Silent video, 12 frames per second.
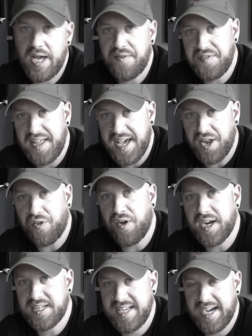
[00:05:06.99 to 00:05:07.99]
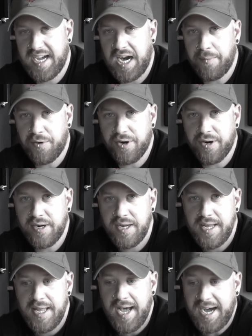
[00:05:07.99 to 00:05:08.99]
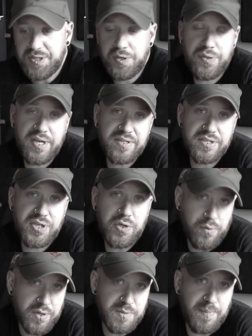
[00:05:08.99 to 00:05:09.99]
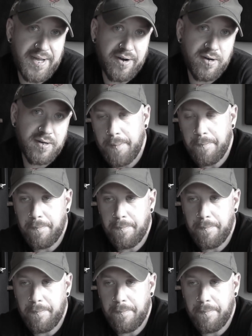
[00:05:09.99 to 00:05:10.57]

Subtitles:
having the analog tachometer, I do think the two looks better.